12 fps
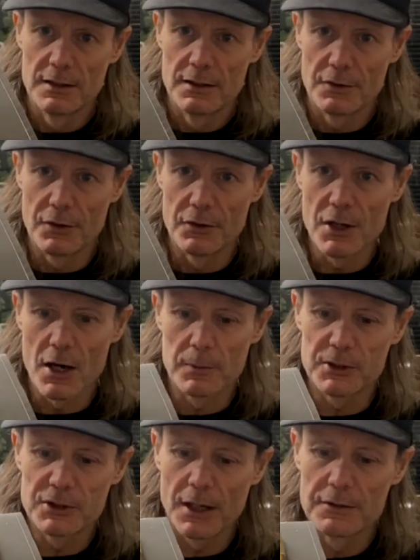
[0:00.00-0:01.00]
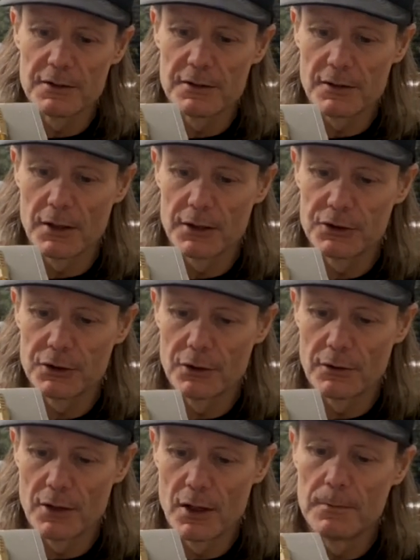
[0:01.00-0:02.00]
nut which goes inside
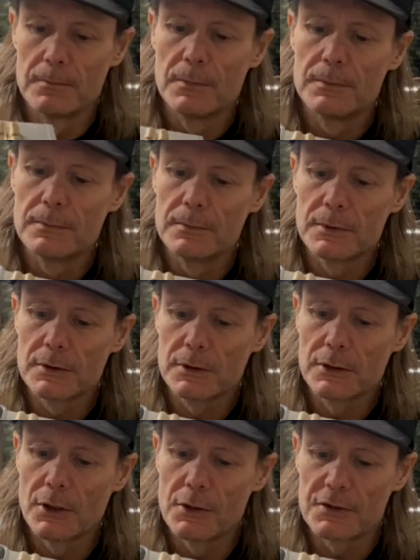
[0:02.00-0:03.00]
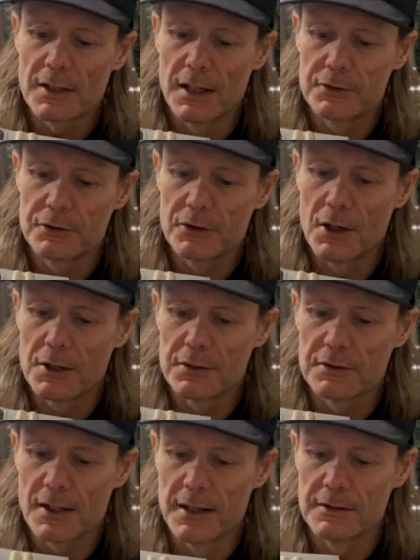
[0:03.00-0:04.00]
your cooler stand, your dyno
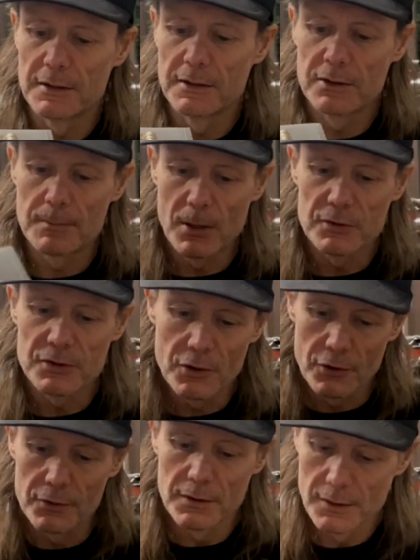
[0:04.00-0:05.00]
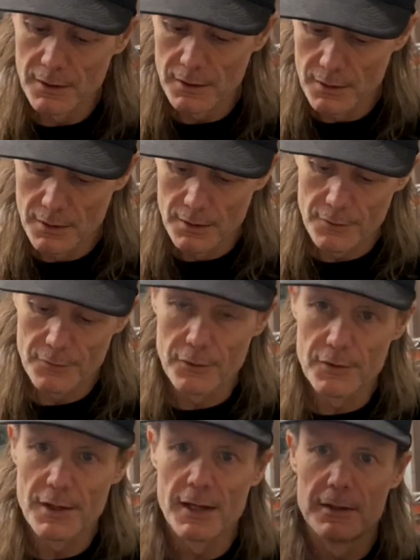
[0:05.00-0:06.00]
stand, to bolt it on through
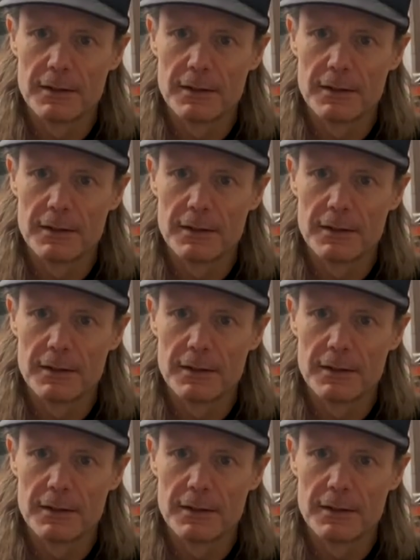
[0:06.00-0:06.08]
there.